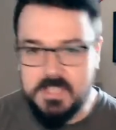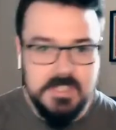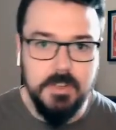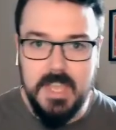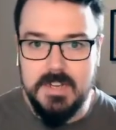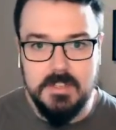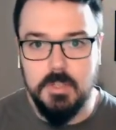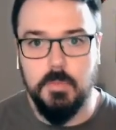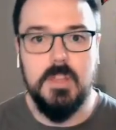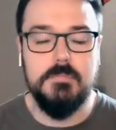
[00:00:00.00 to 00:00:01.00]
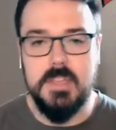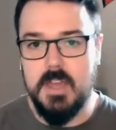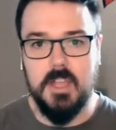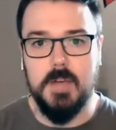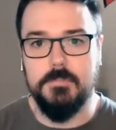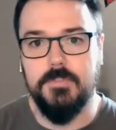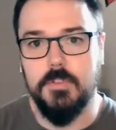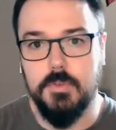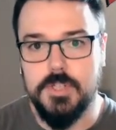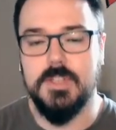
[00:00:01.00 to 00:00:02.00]
He's still getting to the rim. He had a couple
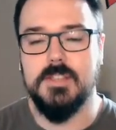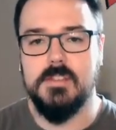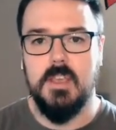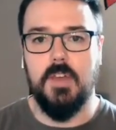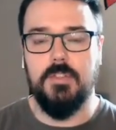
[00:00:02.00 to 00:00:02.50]
flourishes,